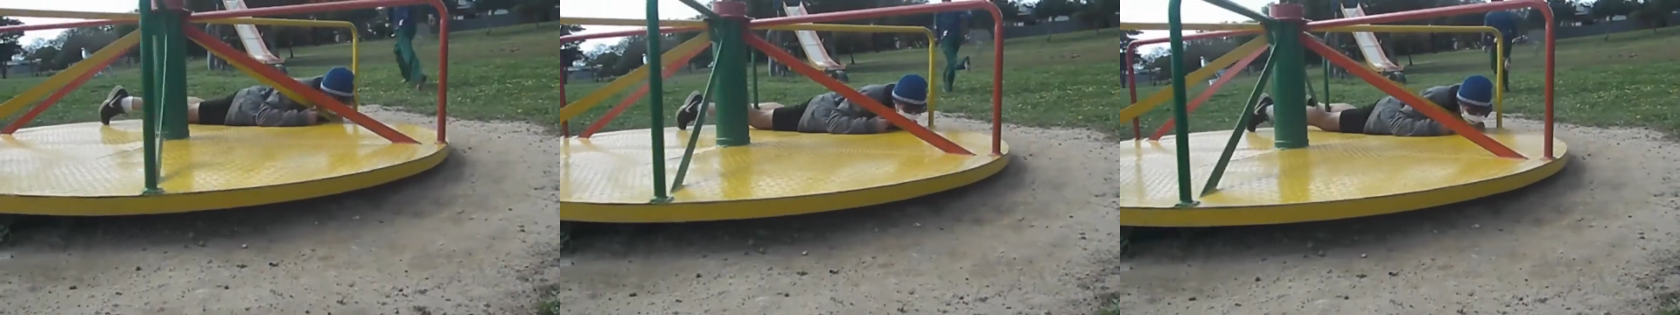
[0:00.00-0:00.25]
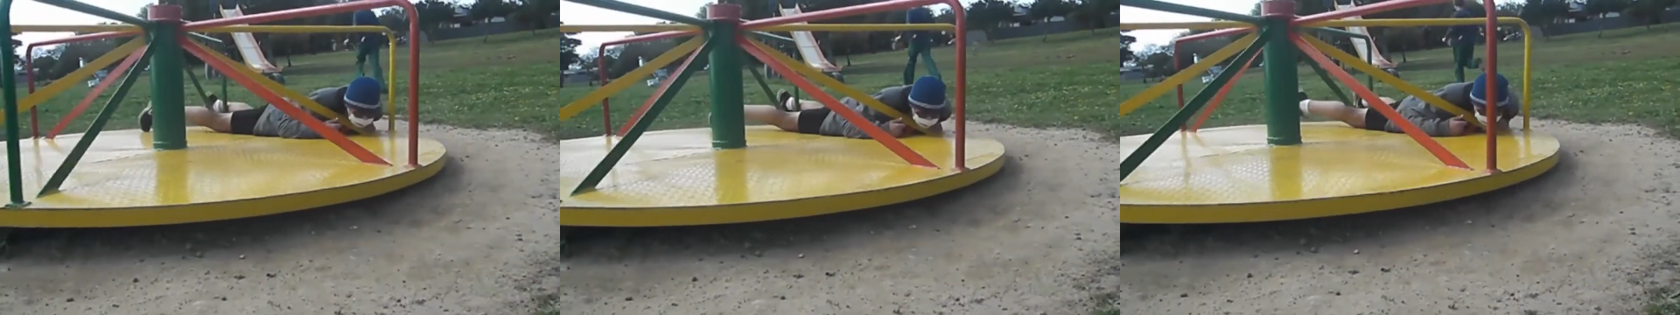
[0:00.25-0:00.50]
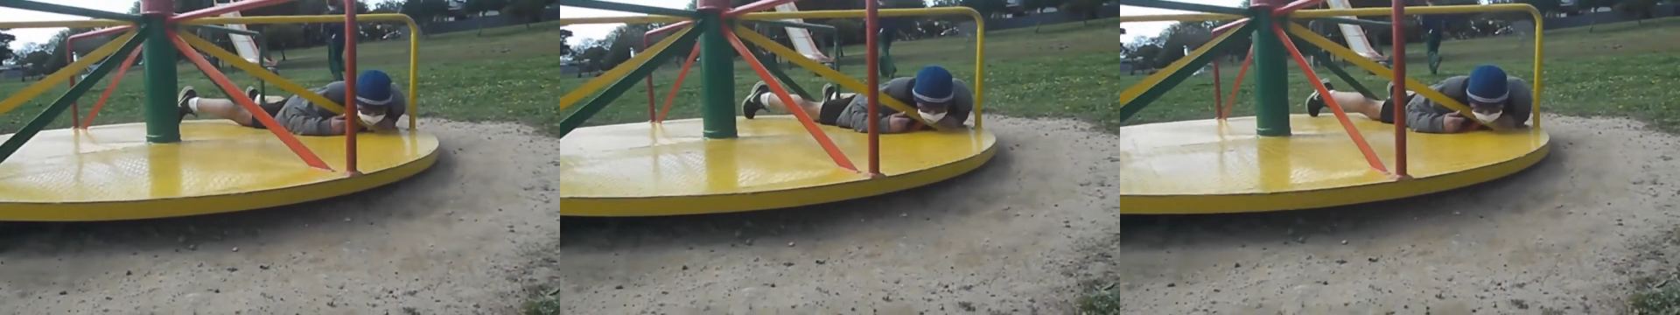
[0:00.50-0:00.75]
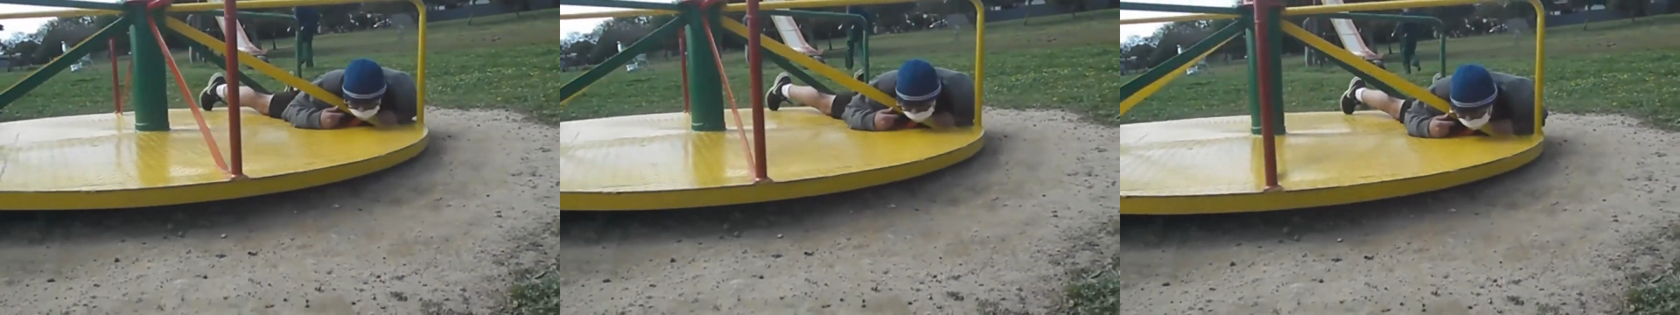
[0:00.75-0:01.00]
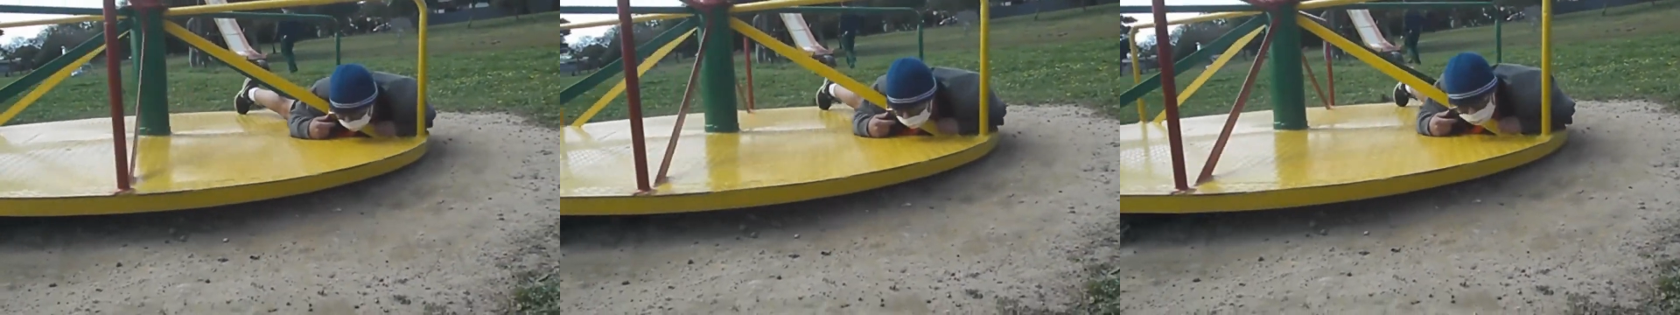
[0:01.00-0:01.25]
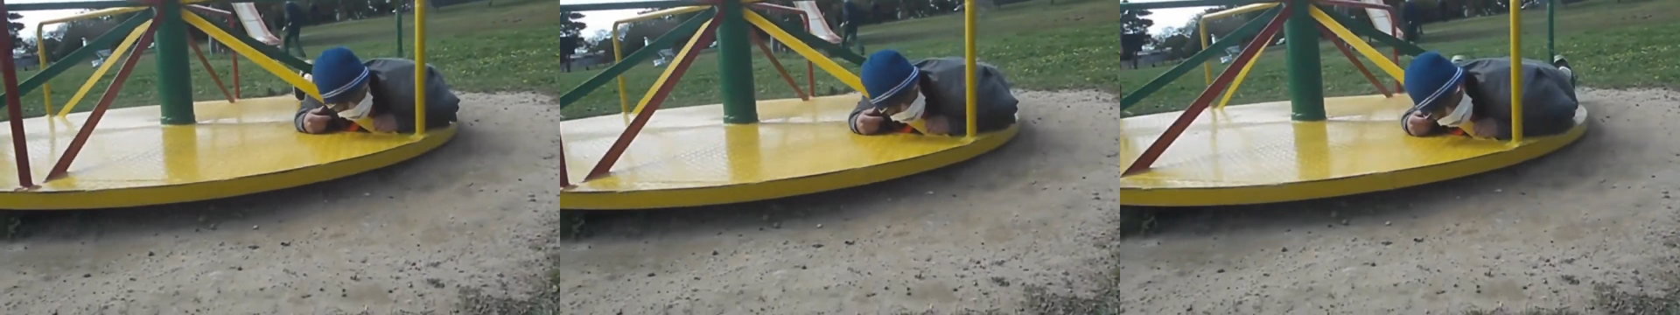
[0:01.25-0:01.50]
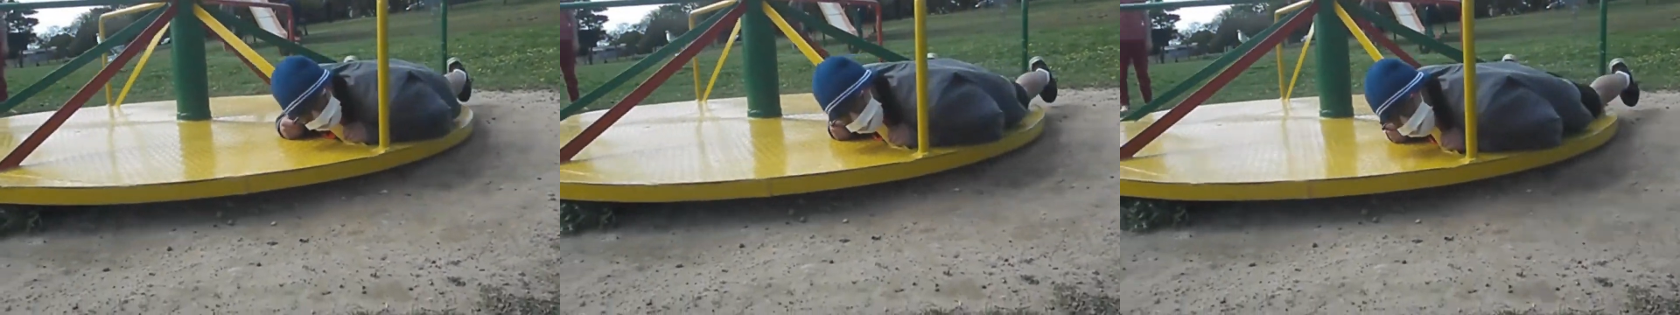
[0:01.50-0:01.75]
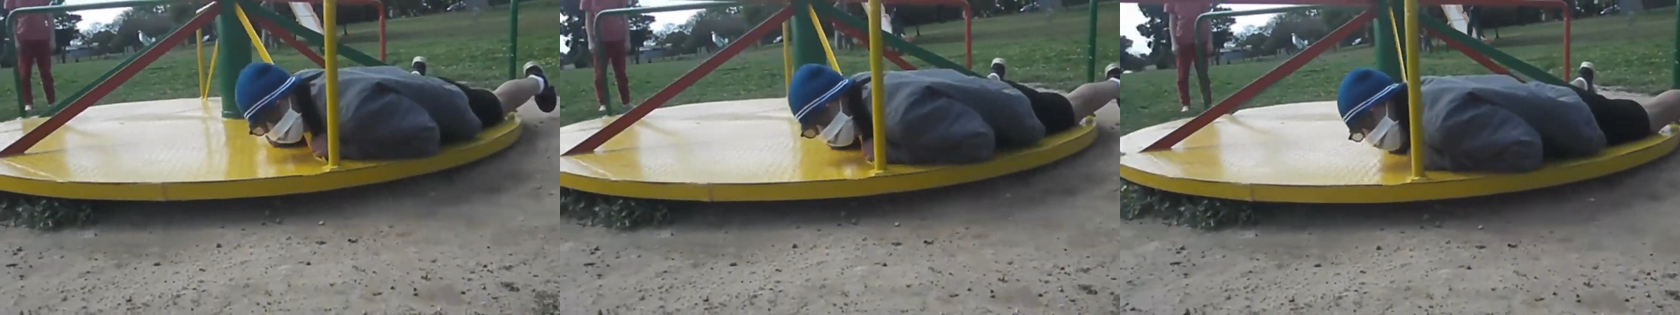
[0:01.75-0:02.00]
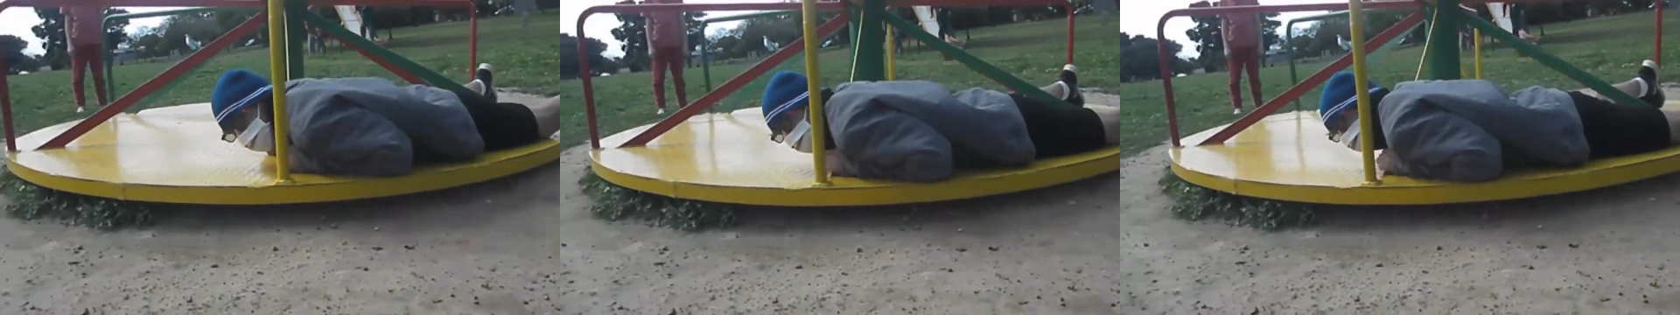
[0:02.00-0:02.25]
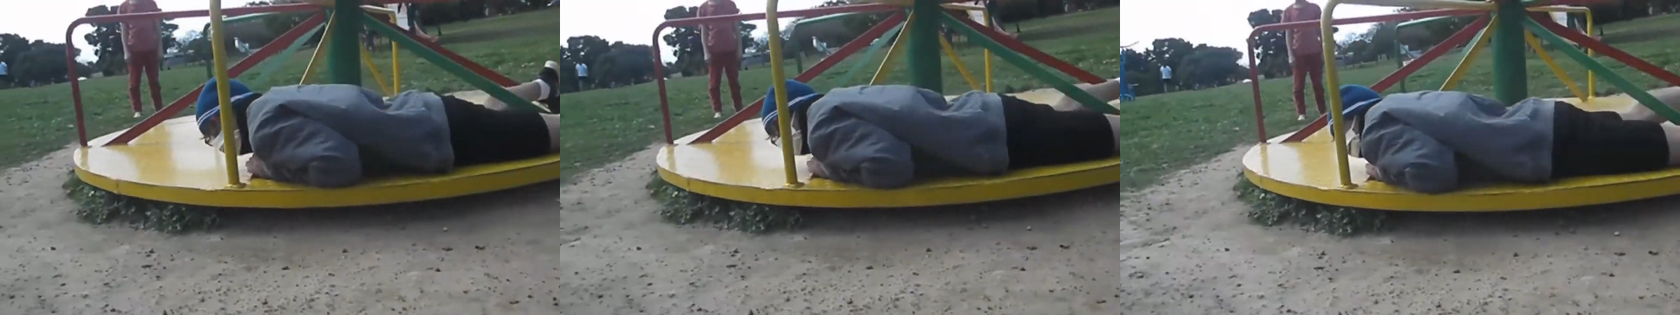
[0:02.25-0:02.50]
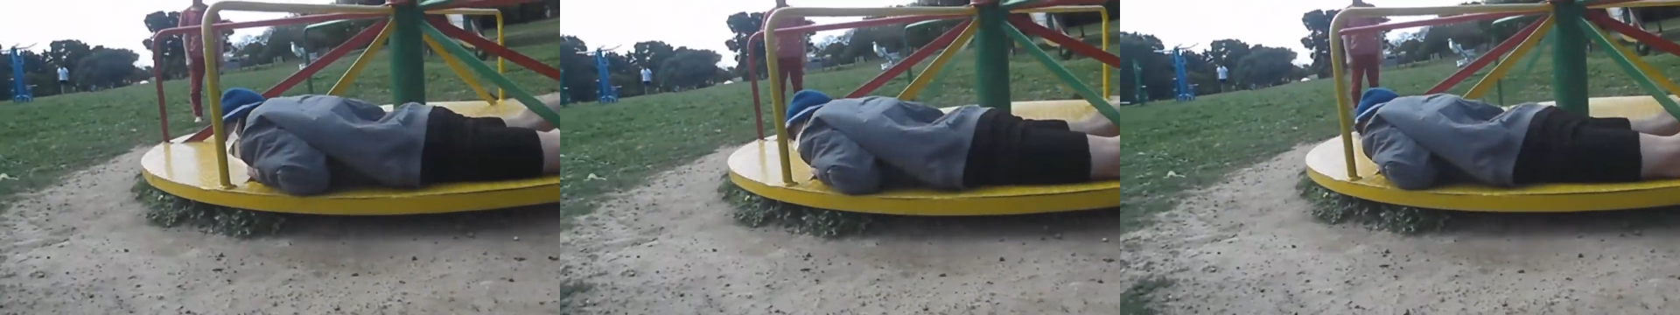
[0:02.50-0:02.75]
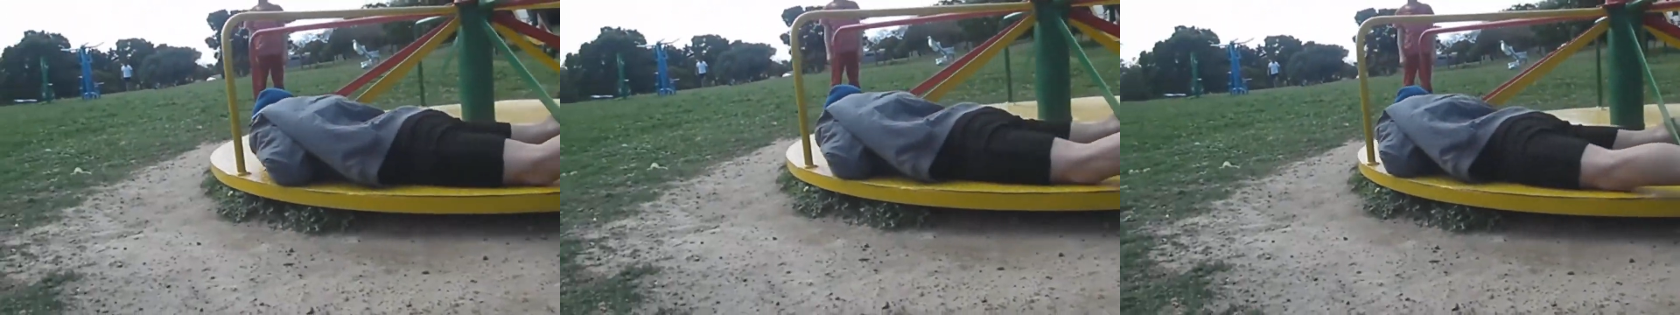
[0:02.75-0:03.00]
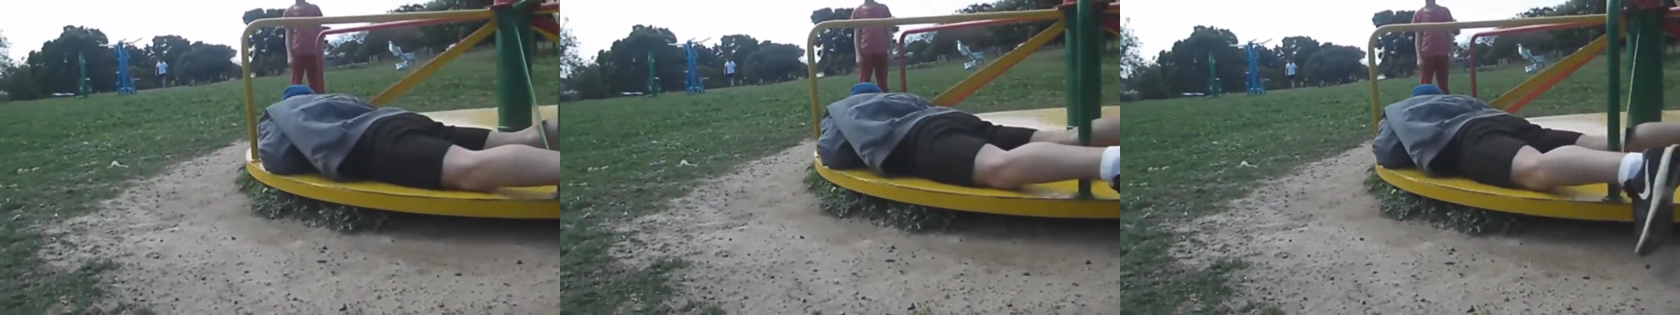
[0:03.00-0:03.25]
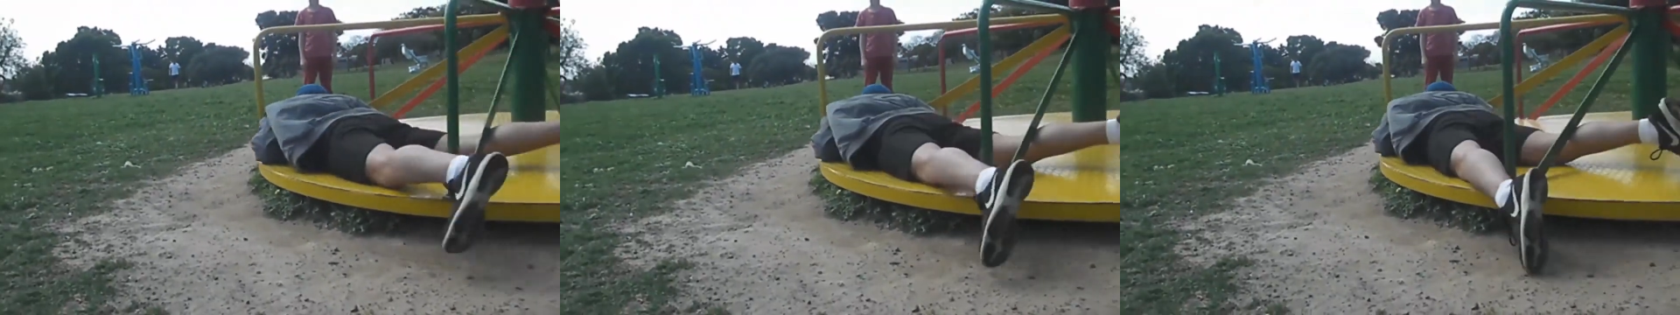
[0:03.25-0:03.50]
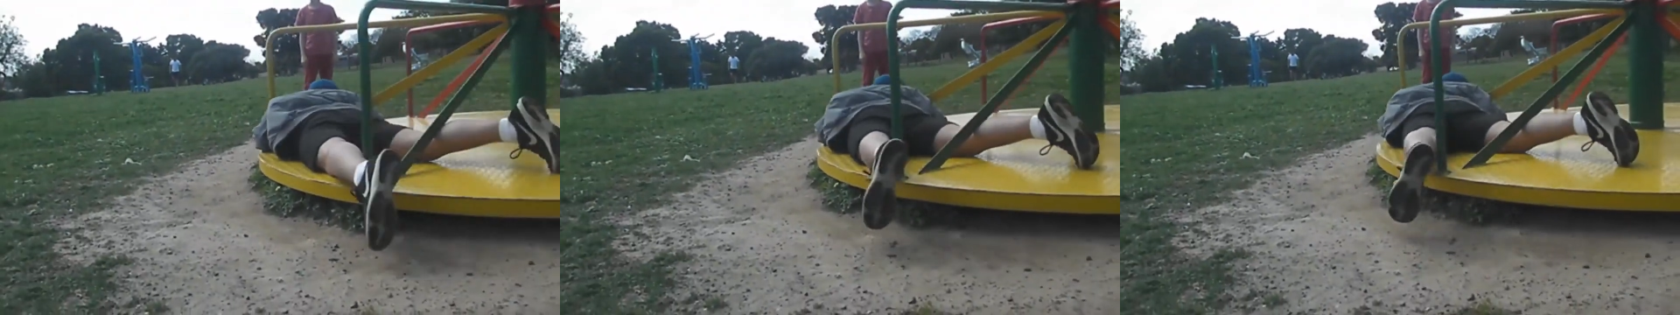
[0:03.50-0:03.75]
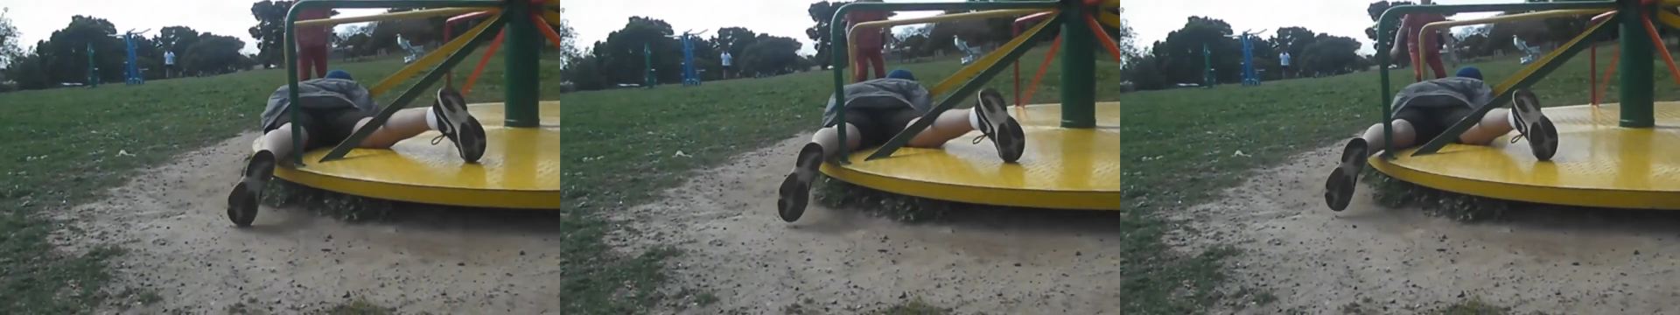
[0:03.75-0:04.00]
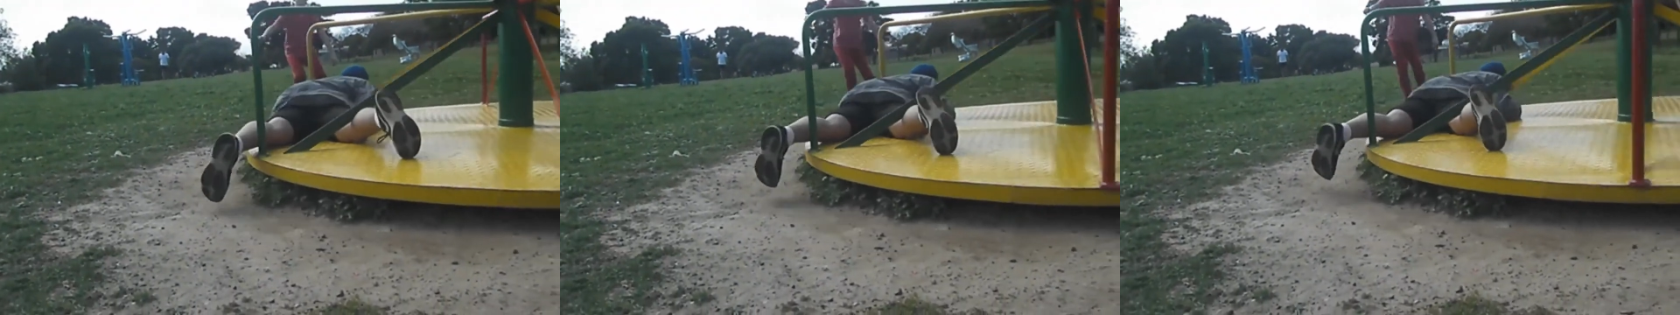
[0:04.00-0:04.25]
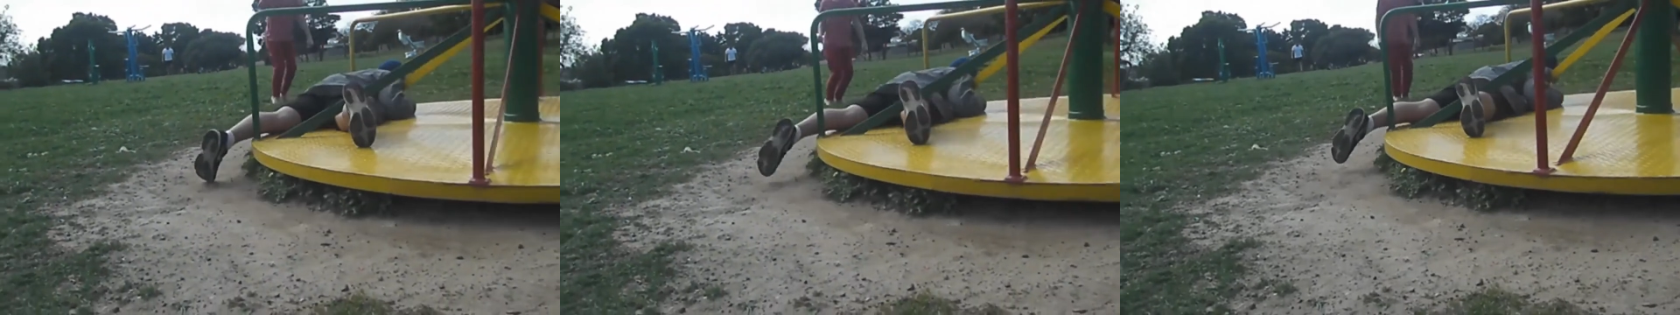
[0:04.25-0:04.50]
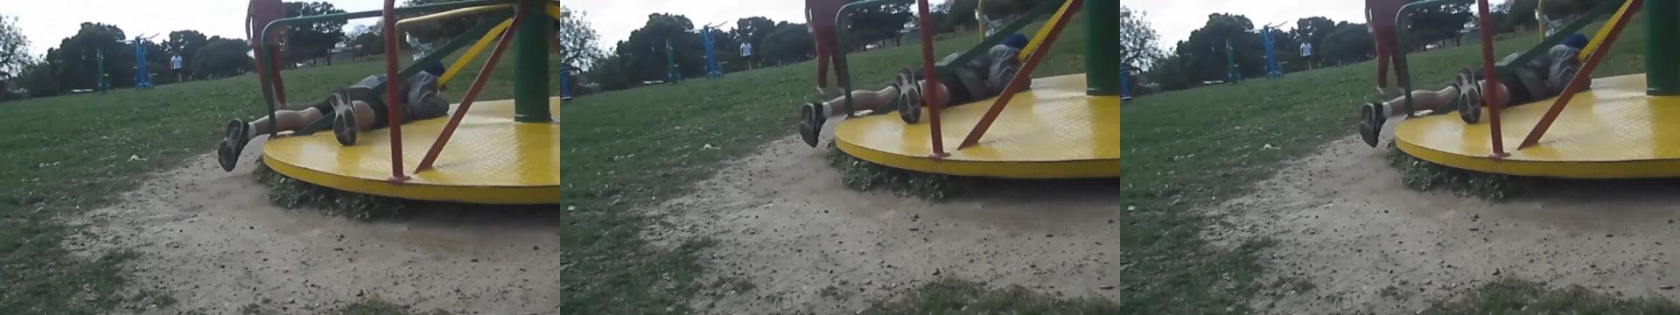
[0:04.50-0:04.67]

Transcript: [unreadable: no face in view]